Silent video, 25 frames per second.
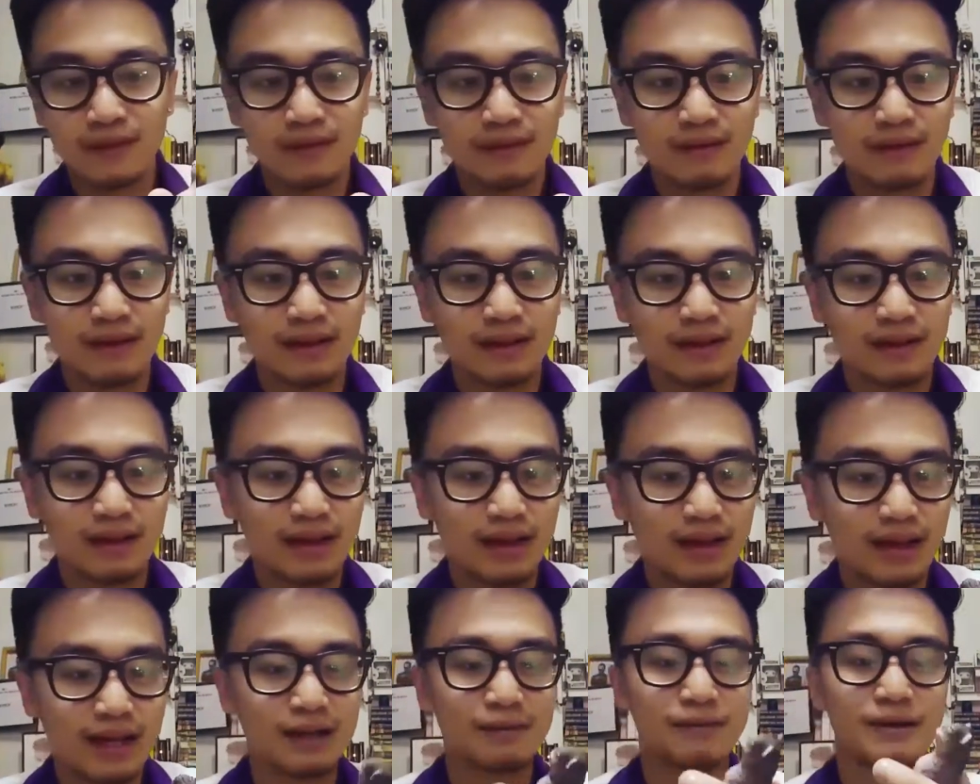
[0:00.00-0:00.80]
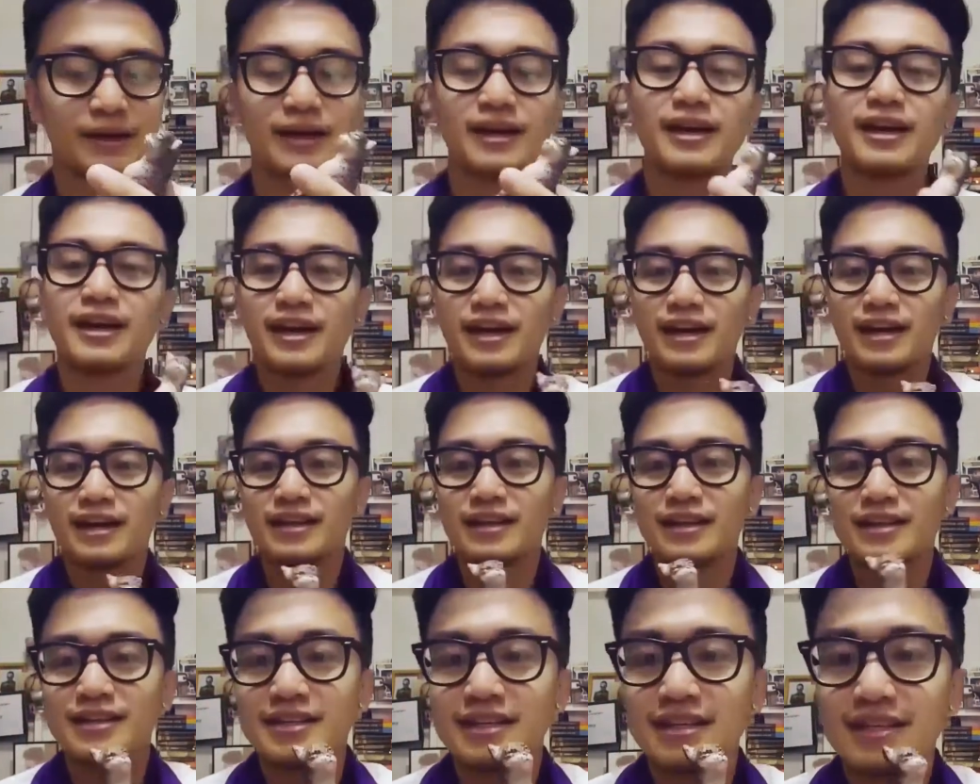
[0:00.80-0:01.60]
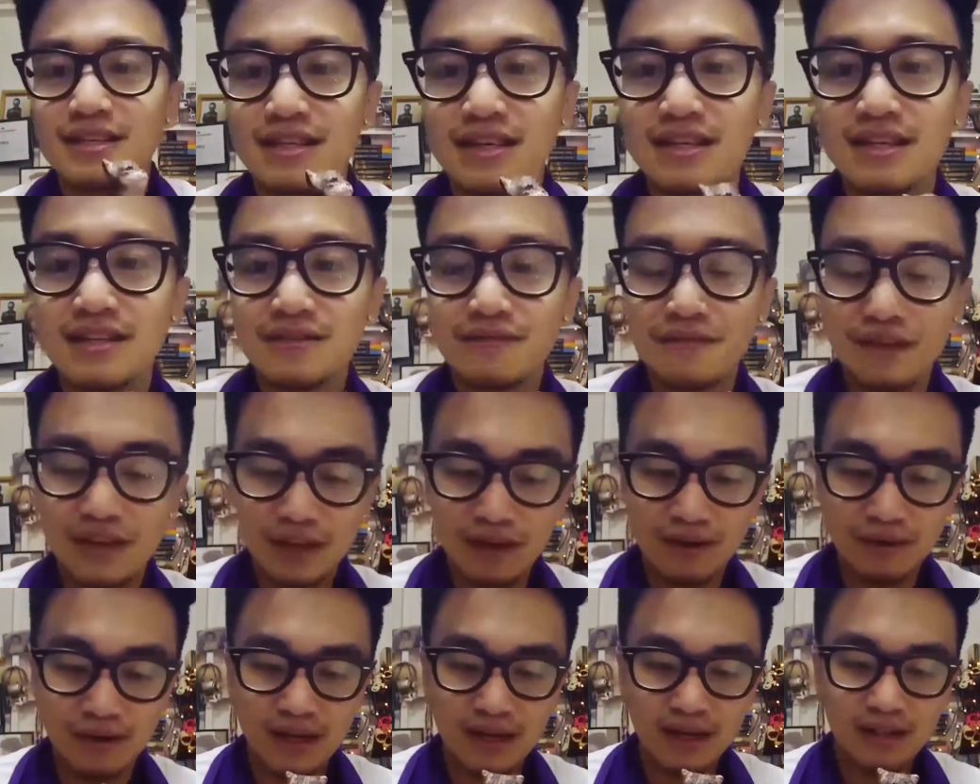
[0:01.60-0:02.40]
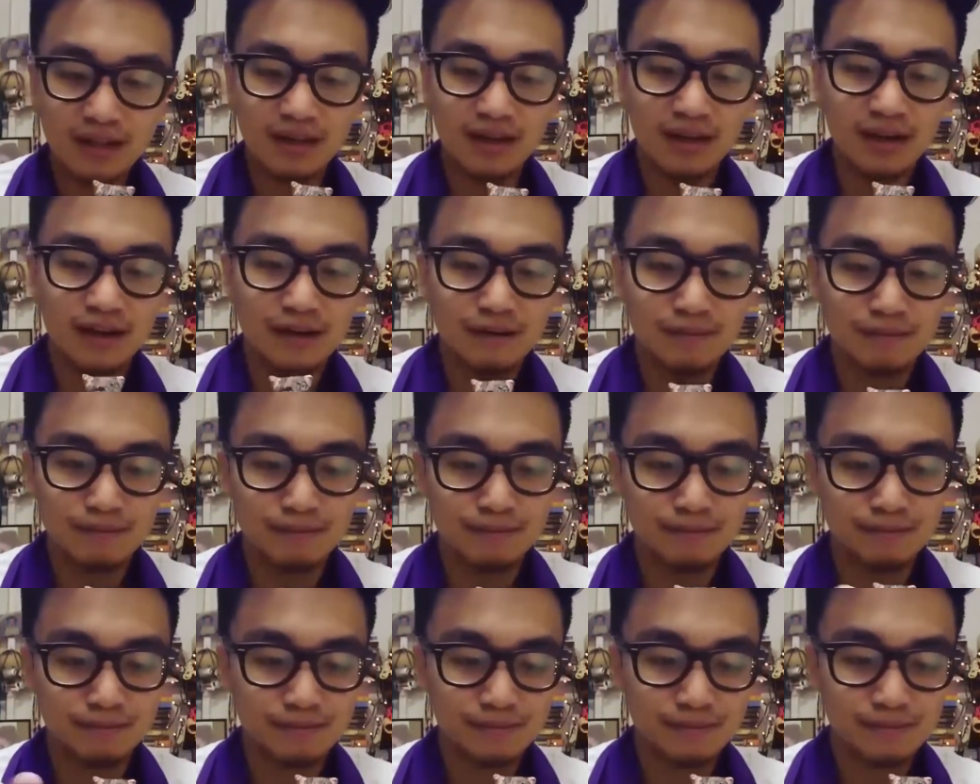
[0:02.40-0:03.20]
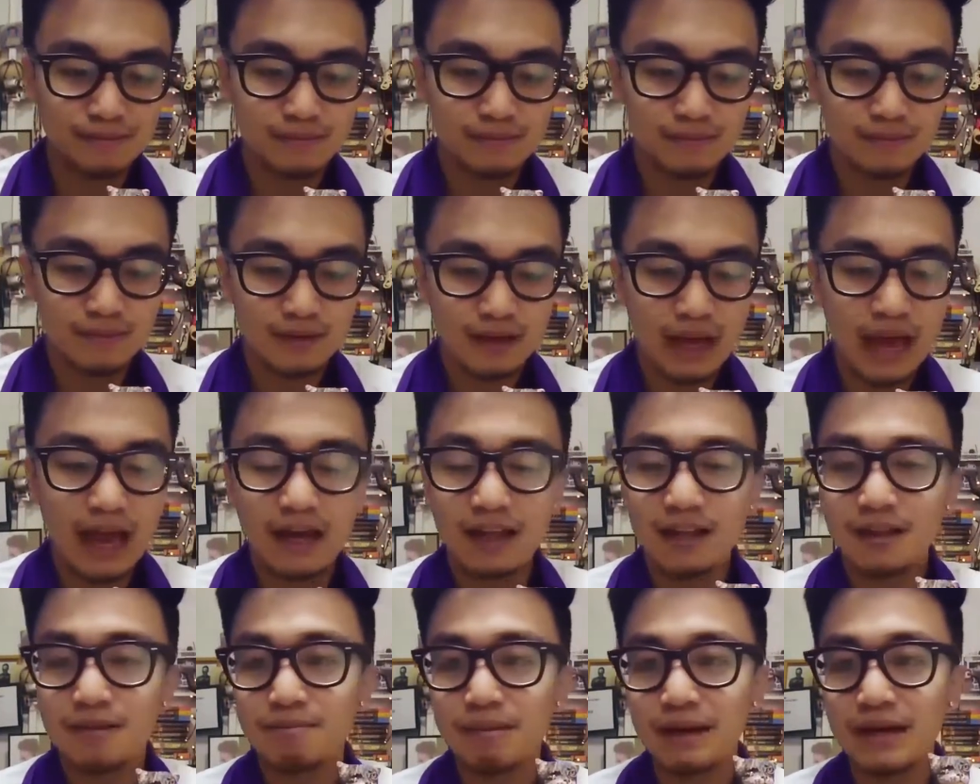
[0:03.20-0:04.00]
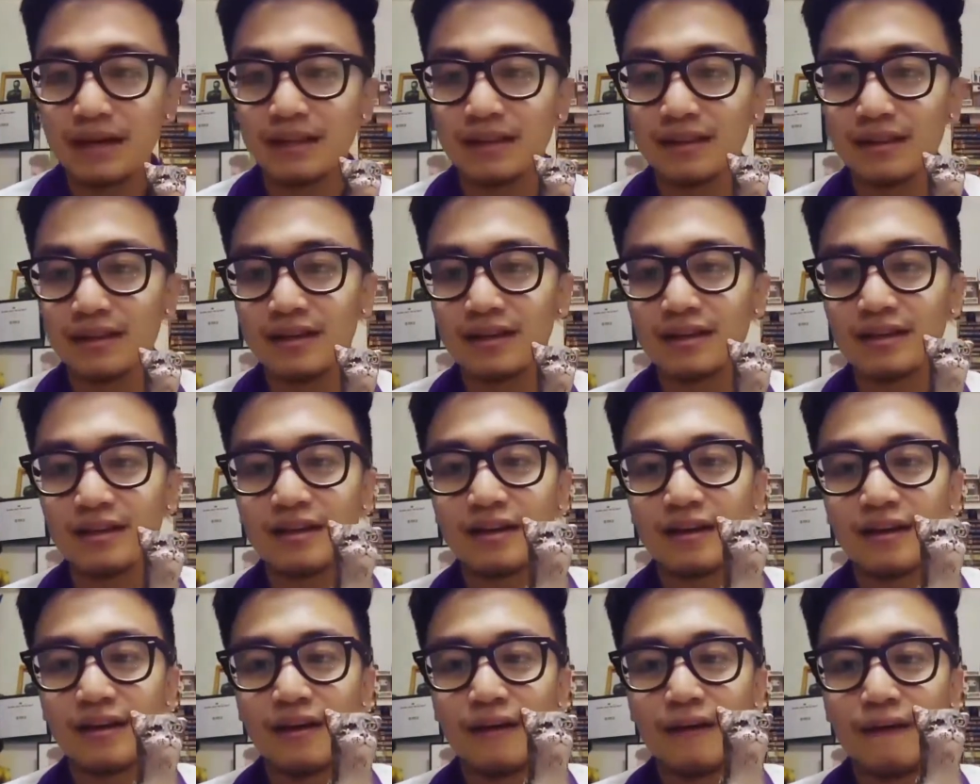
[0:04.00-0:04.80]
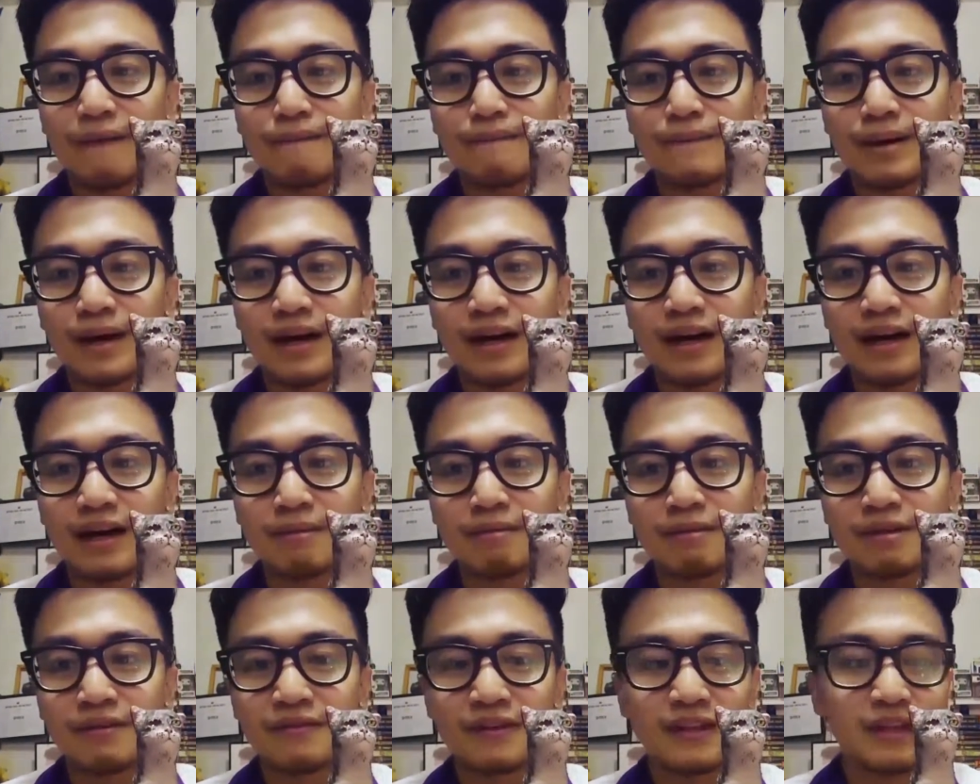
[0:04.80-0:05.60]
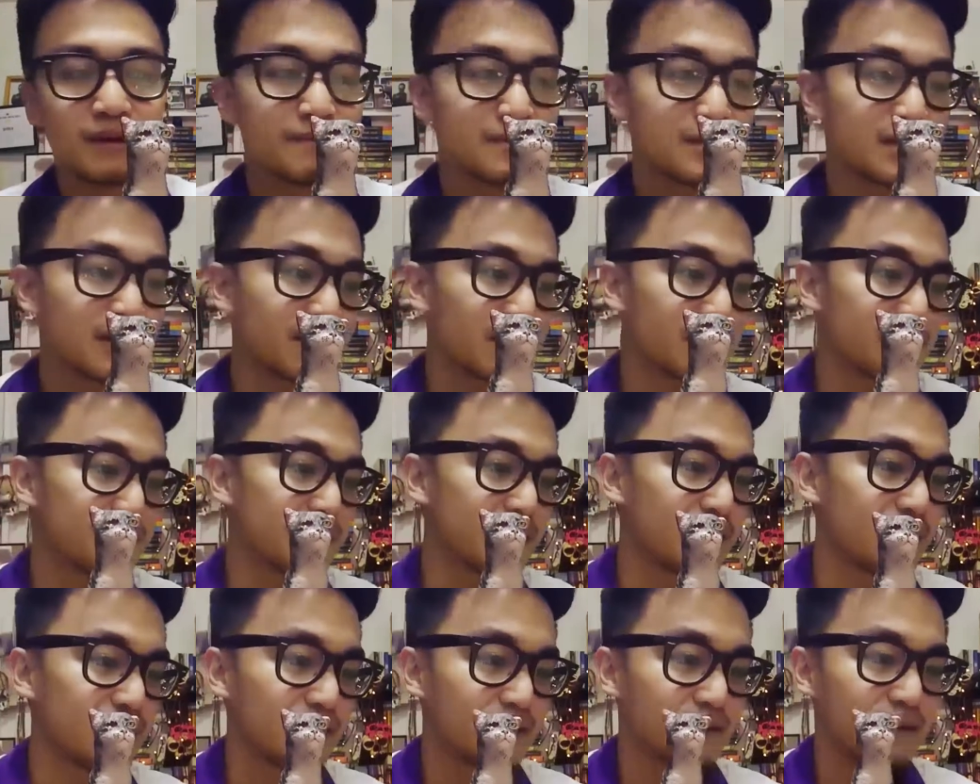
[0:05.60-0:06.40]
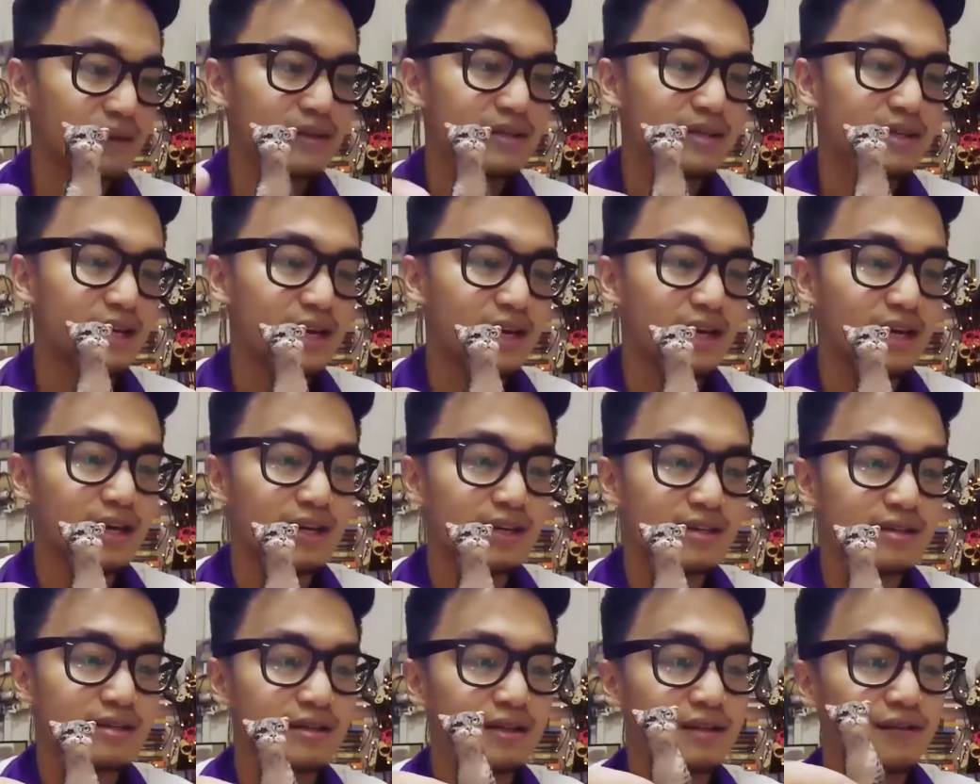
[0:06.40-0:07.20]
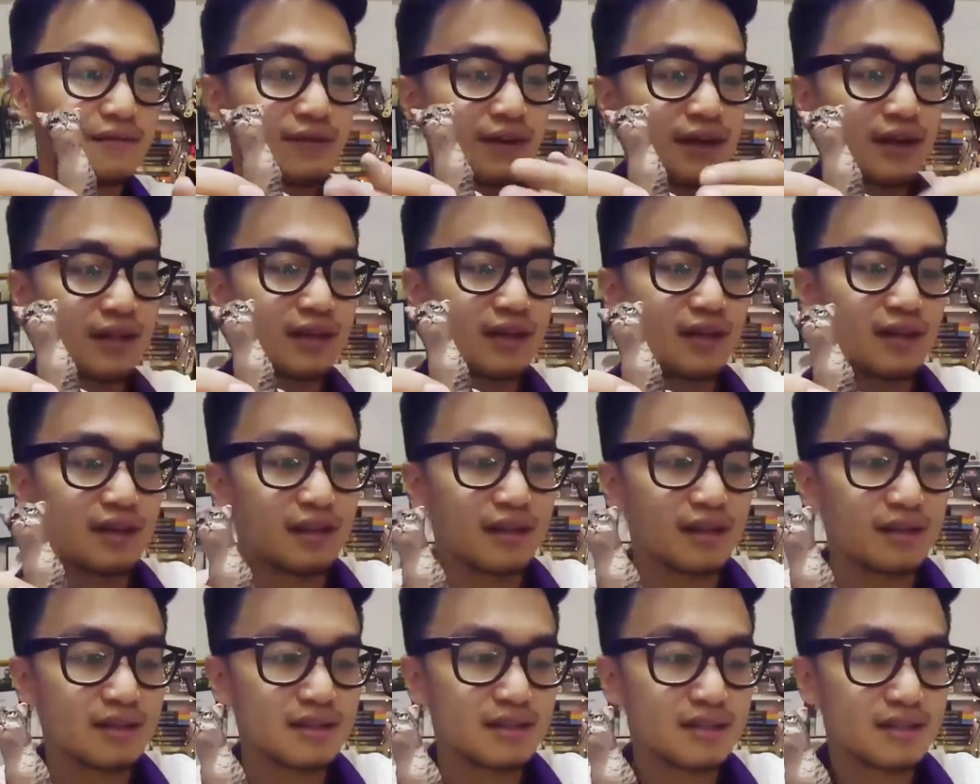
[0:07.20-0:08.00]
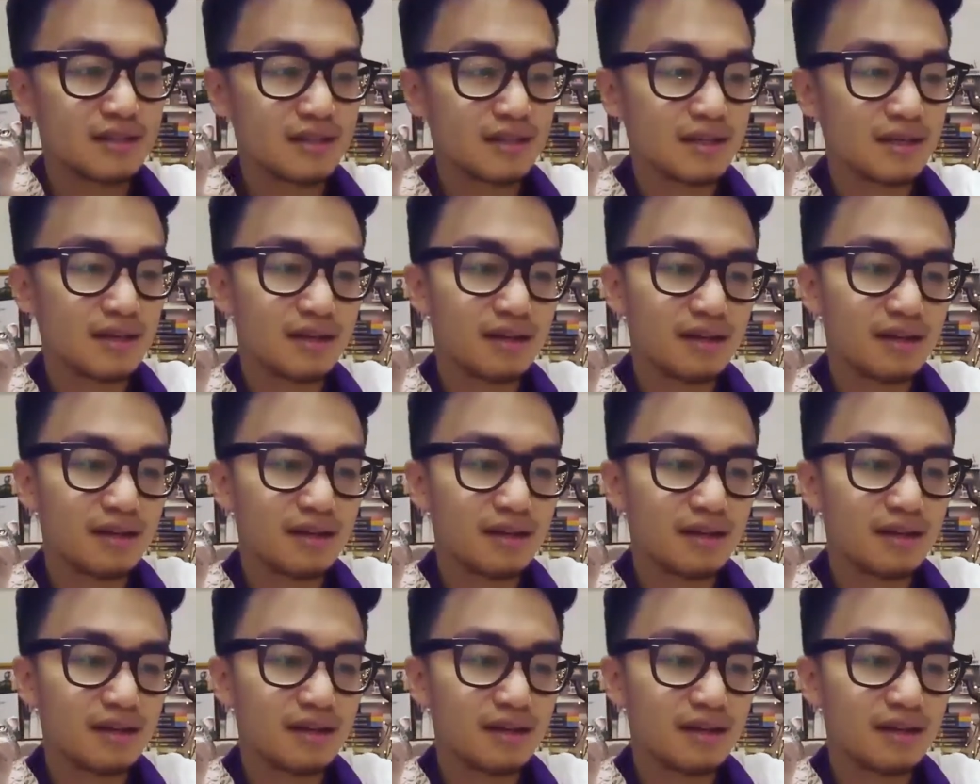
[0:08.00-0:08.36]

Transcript: Right. Anyway, this is his figurine, hand painted by Mervin himself. I believe there is a certificate. Yeah, let's